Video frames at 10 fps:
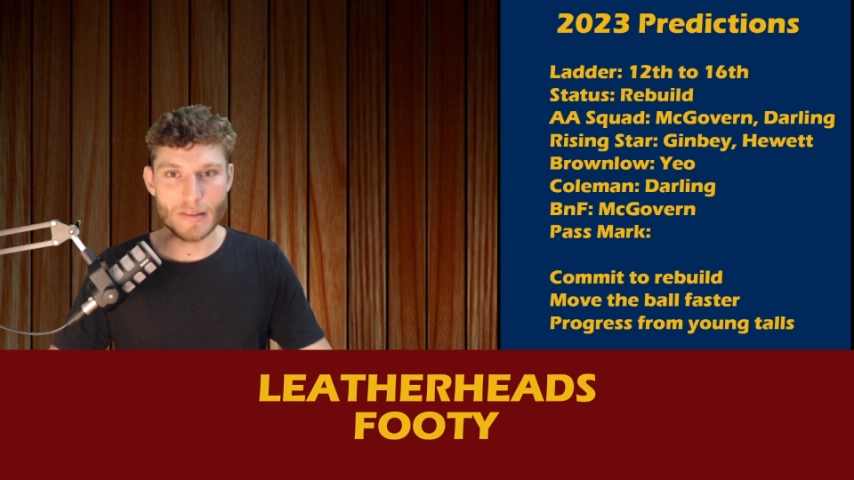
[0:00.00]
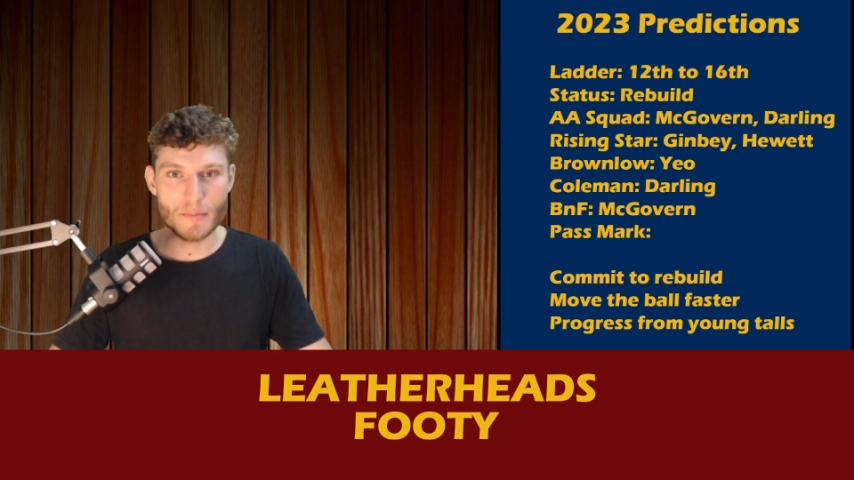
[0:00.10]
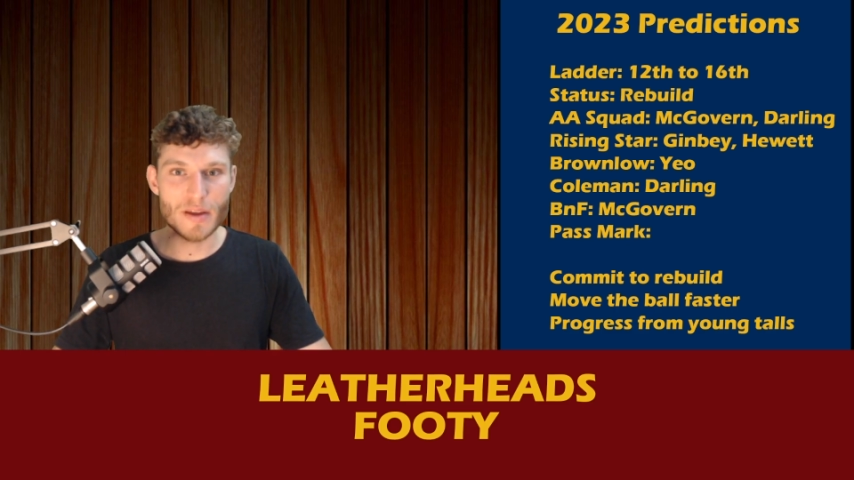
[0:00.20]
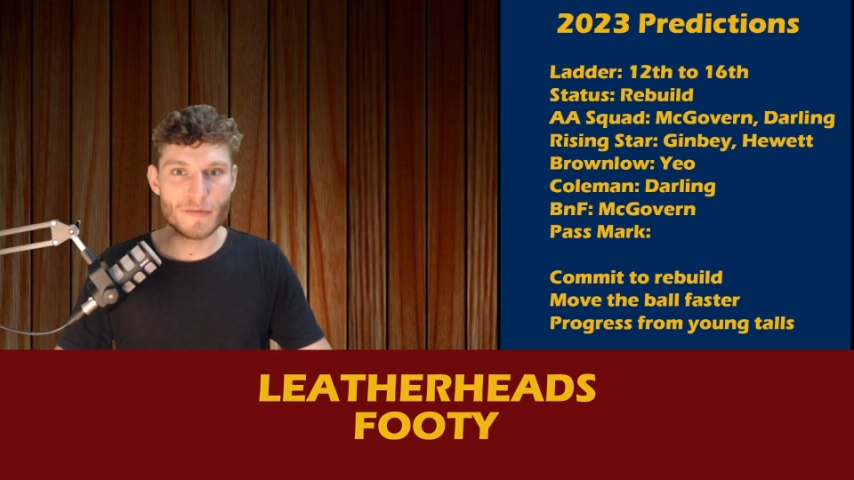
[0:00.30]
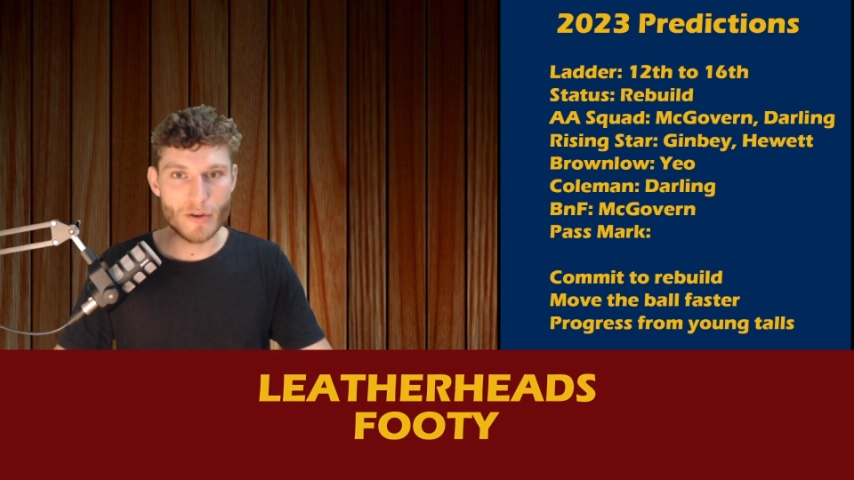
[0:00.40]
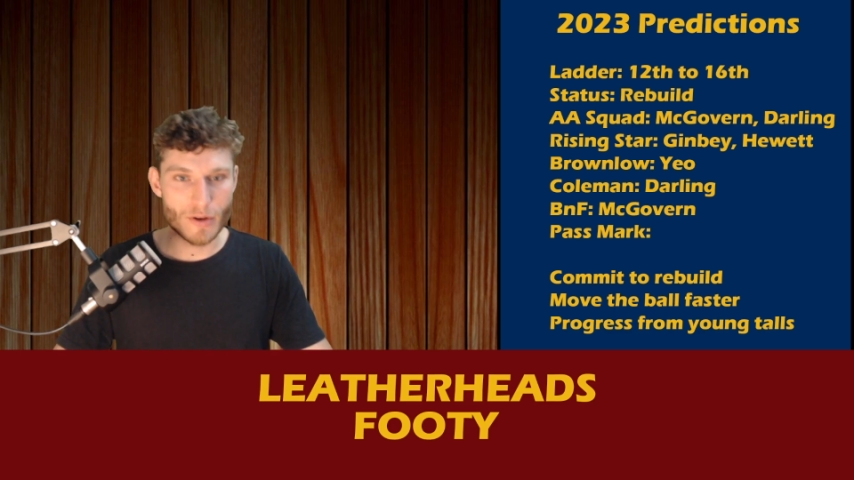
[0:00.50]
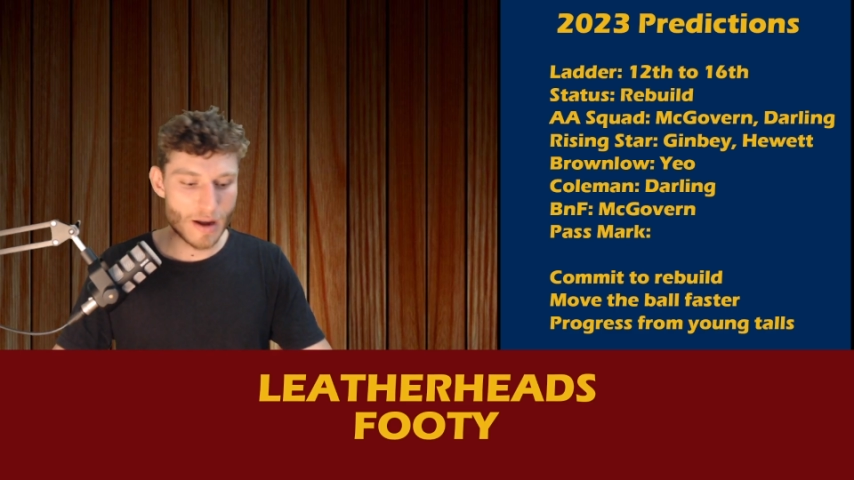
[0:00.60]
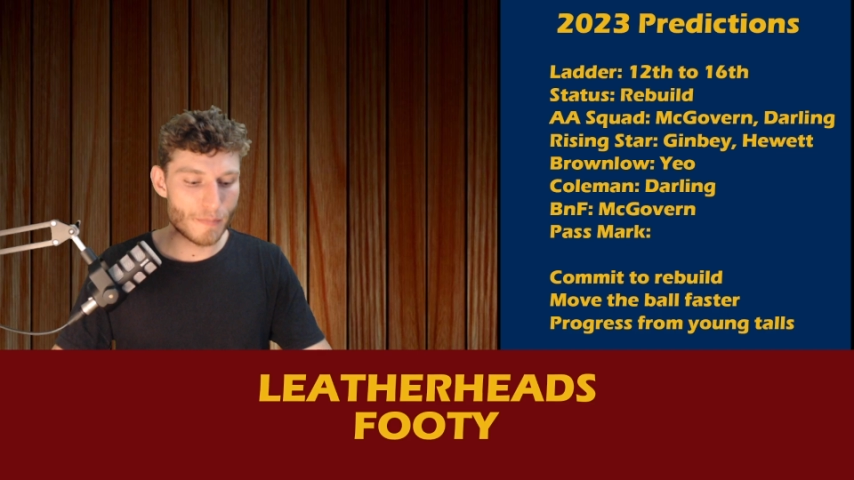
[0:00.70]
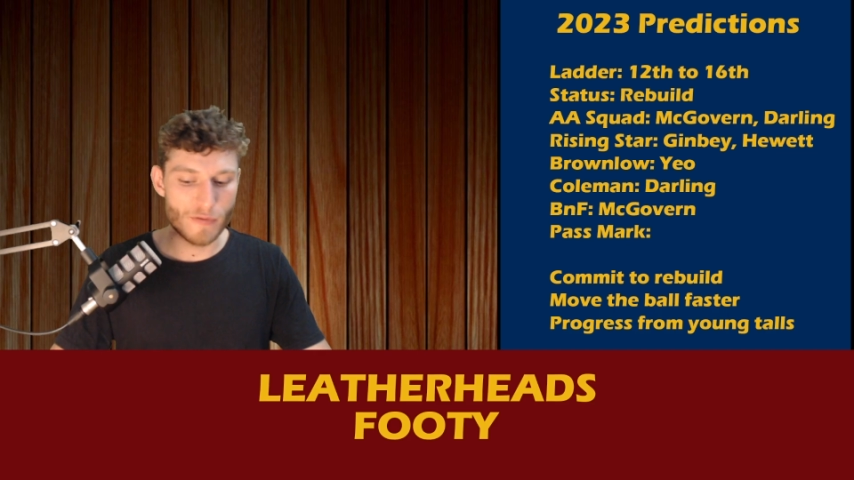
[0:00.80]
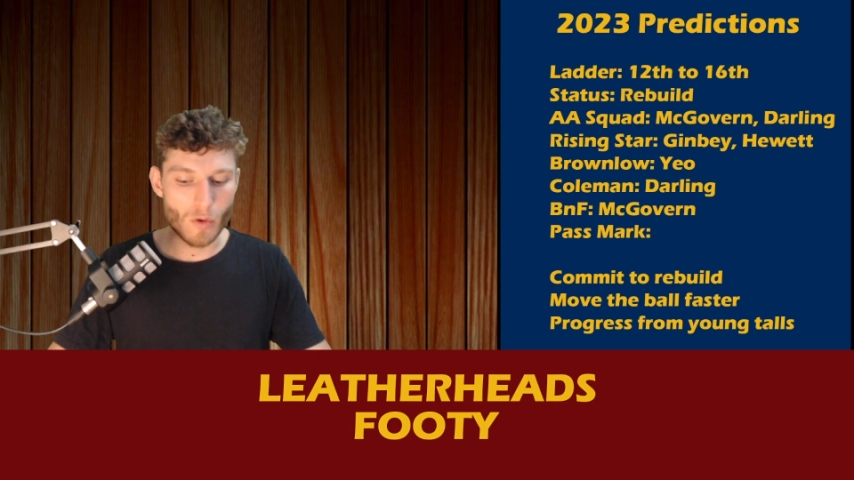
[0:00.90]
in the midfield and
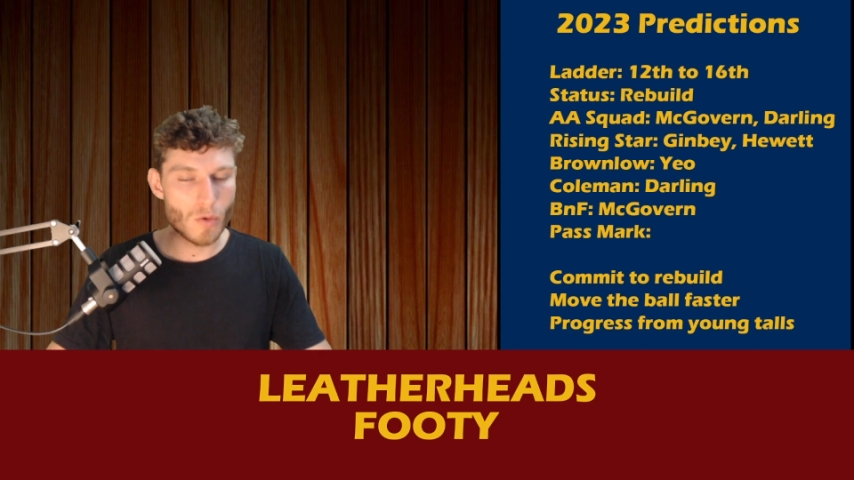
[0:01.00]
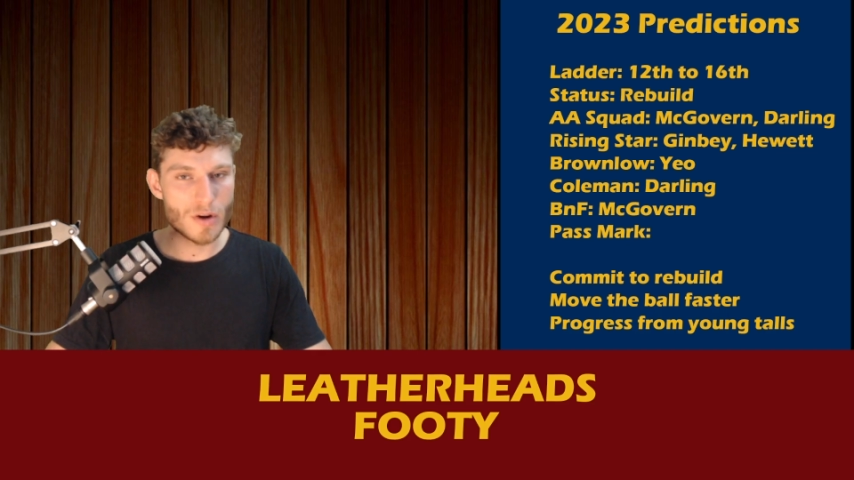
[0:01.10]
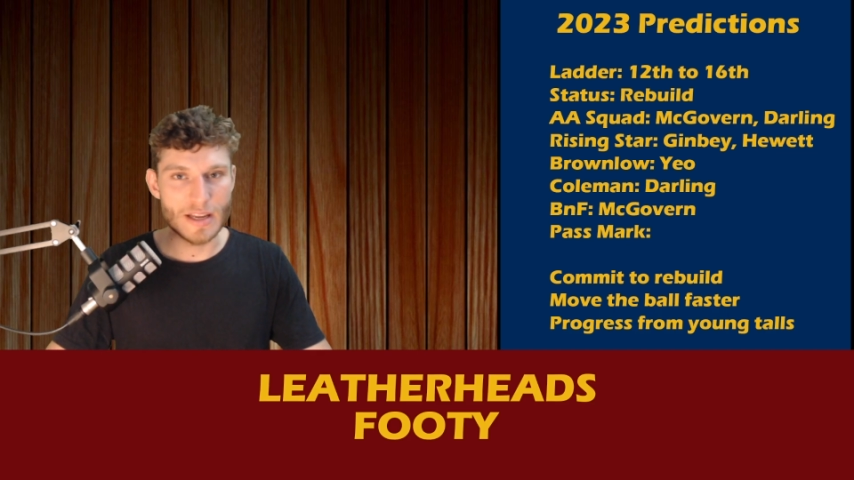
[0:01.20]
up forward.